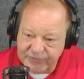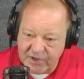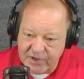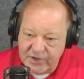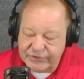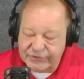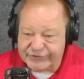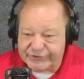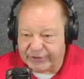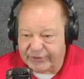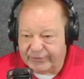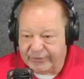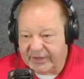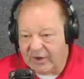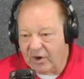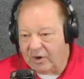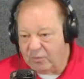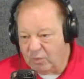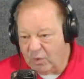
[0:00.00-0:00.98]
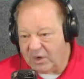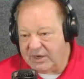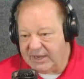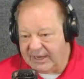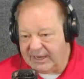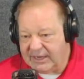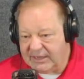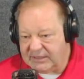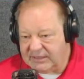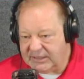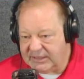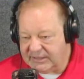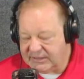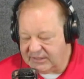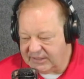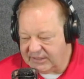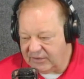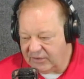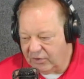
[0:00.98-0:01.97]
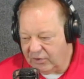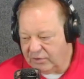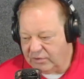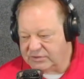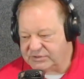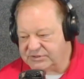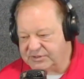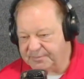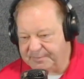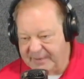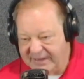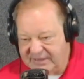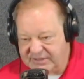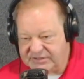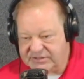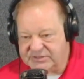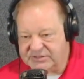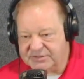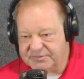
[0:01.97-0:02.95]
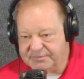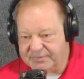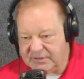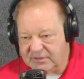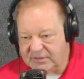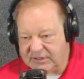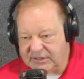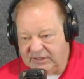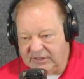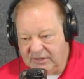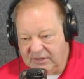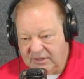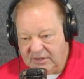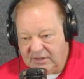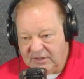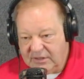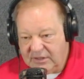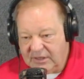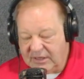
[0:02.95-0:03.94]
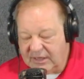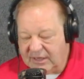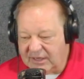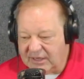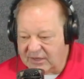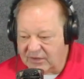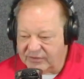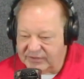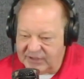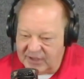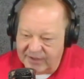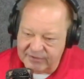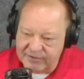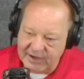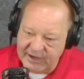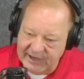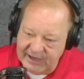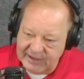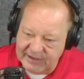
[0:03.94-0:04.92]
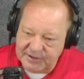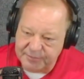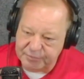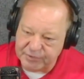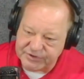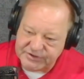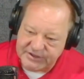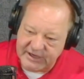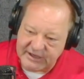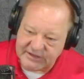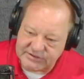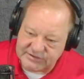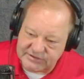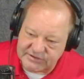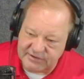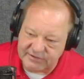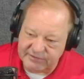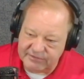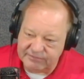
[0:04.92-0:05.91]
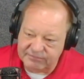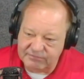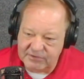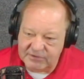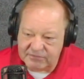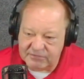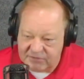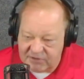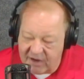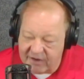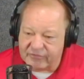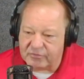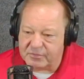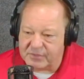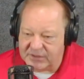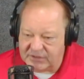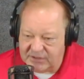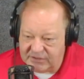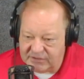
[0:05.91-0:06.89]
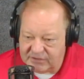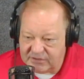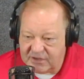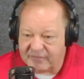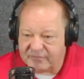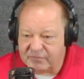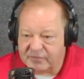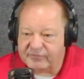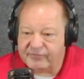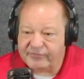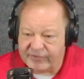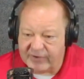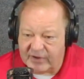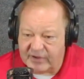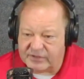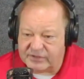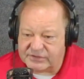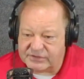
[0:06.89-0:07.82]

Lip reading: So on one hand, it hurts the patient's ability. On the other hand, it protects the government and the government funds that